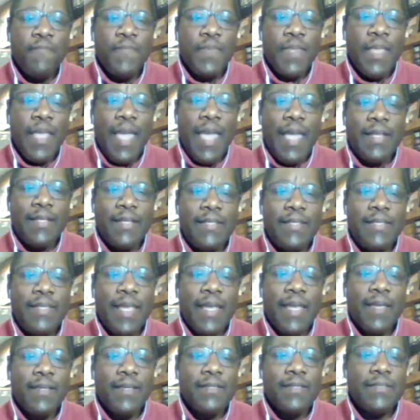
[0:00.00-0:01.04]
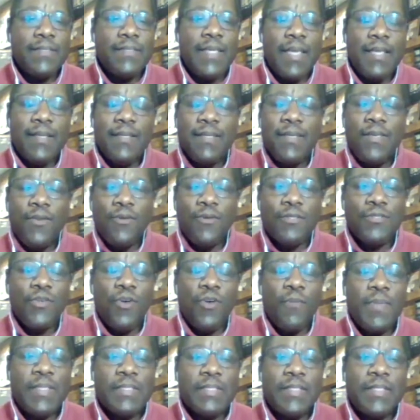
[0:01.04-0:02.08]
And Dick said,
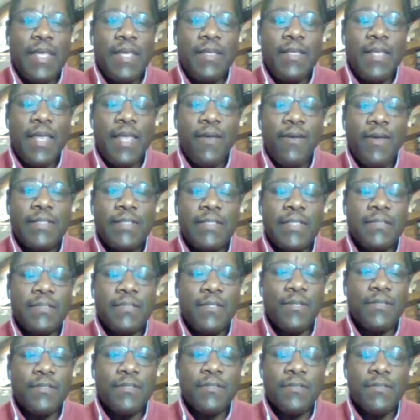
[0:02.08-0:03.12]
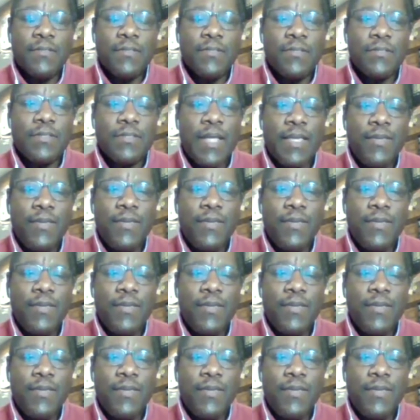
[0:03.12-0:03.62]
saw me sitting there. He says, looks like you